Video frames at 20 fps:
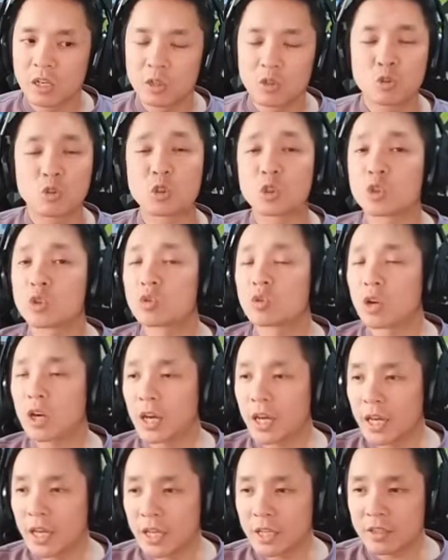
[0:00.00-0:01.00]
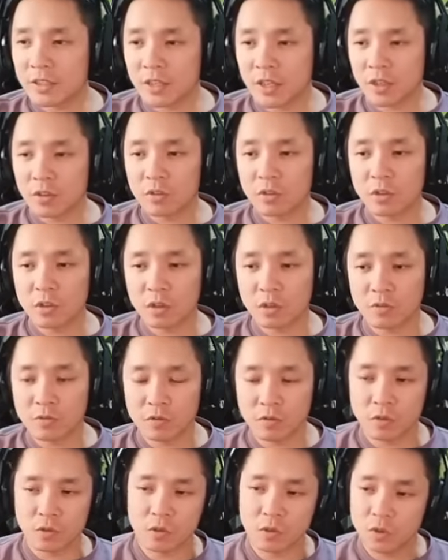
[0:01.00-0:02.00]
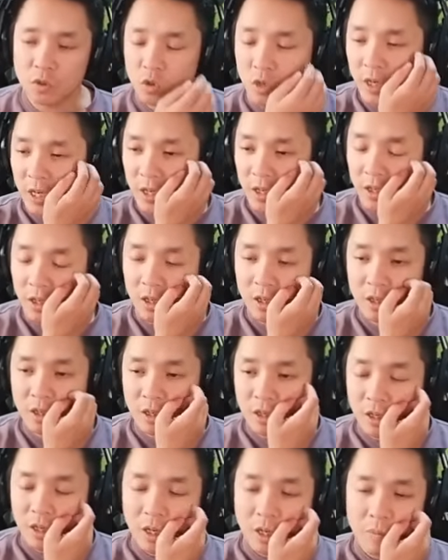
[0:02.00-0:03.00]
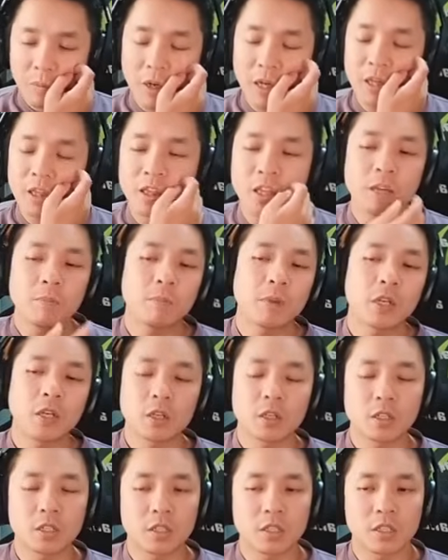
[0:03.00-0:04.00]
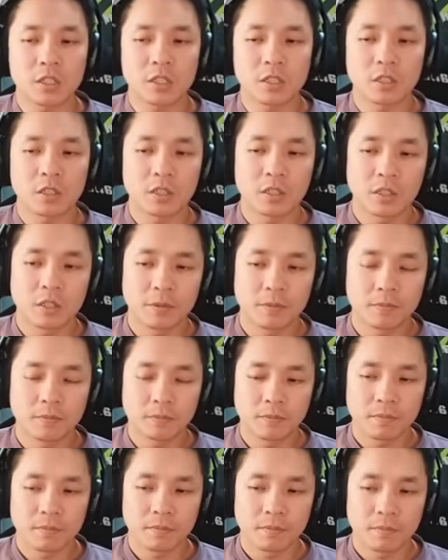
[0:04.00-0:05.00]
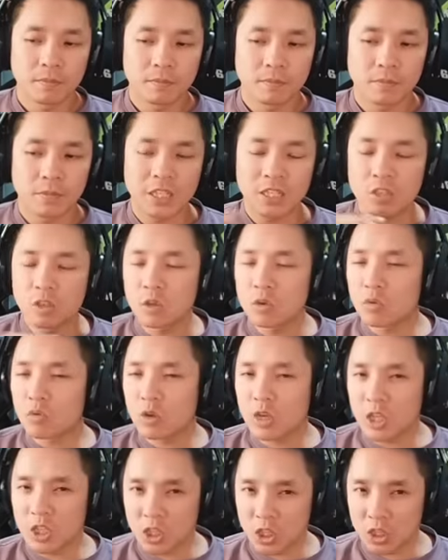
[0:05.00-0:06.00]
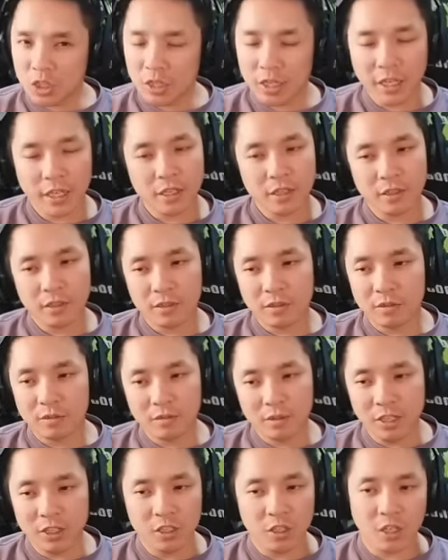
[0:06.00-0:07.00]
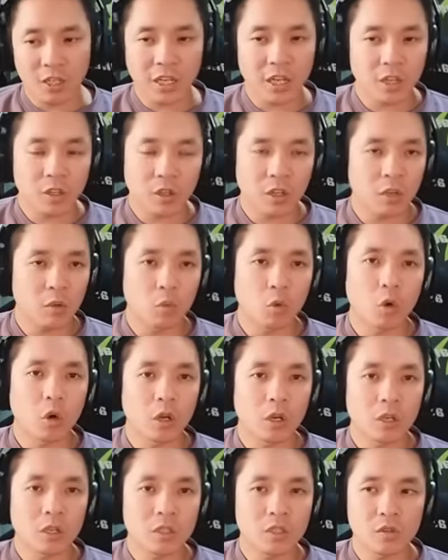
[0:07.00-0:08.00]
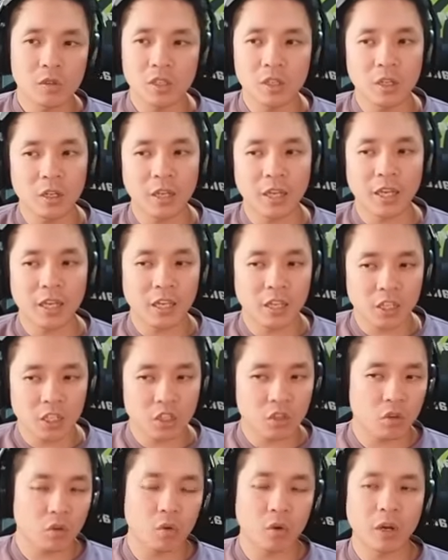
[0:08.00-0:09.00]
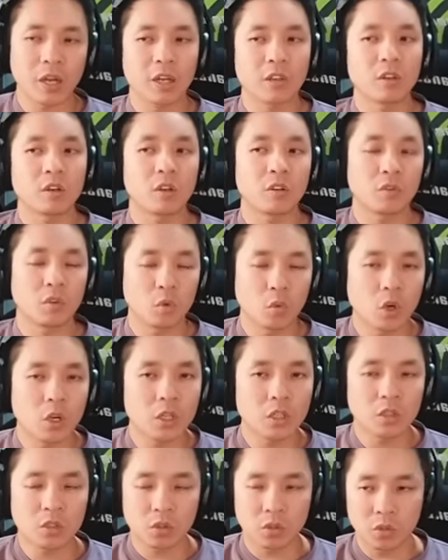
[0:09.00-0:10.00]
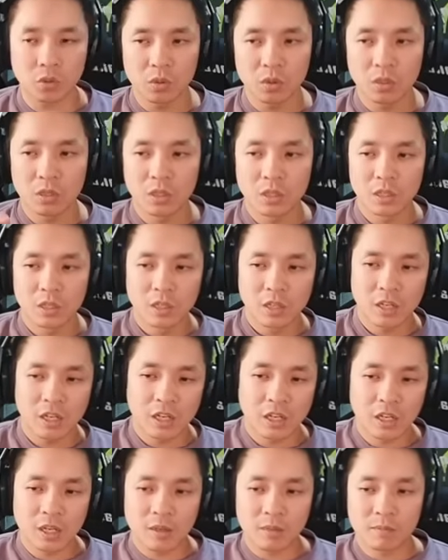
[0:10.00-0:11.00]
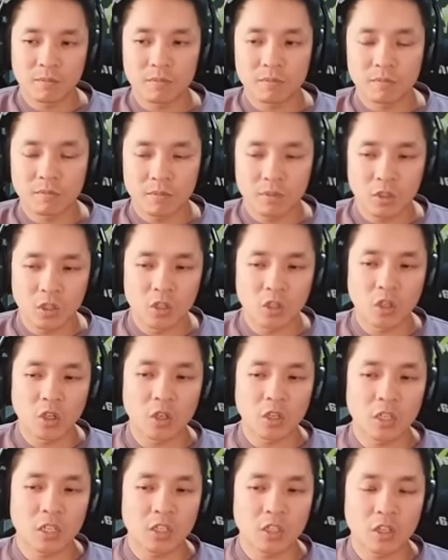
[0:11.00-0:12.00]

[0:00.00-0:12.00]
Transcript: to try and stay on curve for Dragonair. But I think because there's no rush, like he's not getting any water, so it's not like he can just throw it out there if he wanted to. You don't need to